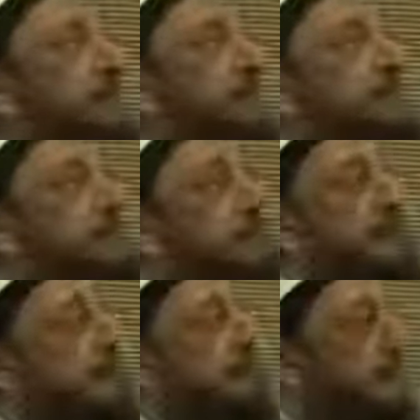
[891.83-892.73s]
and for
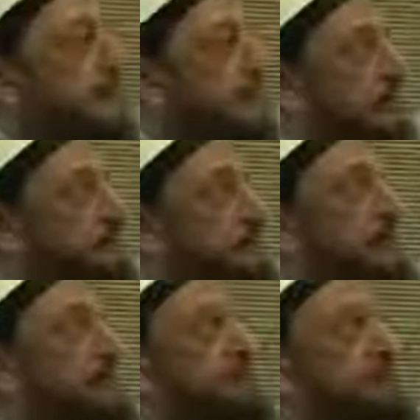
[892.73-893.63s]
that and the other. He
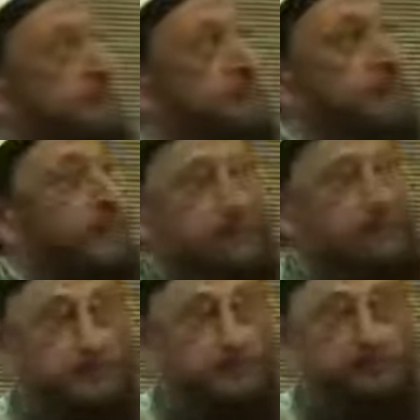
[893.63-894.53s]
wants a Mercedes
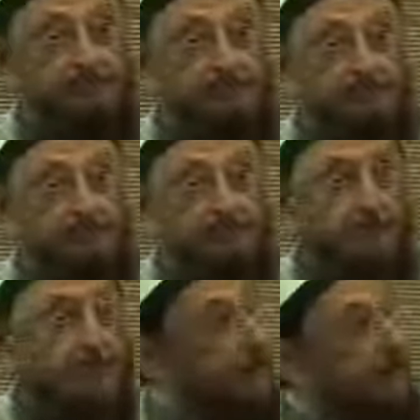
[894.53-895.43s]
Benz.
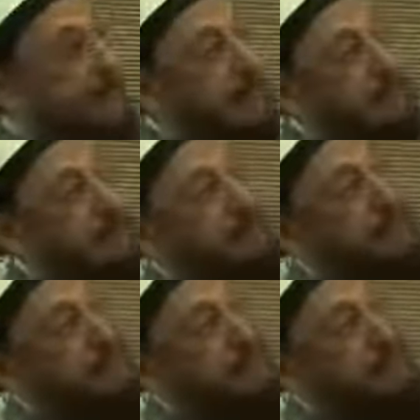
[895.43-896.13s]
He